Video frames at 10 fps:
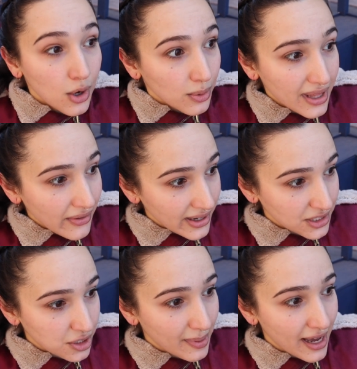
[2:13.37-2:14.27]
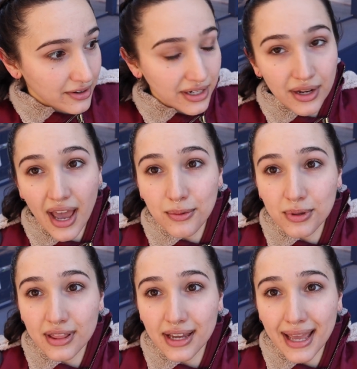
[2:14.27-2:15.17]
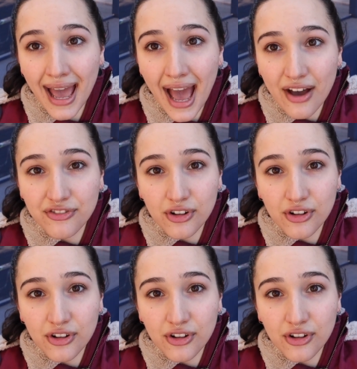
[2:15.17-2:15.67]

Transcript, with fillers: without an extra battery and with like half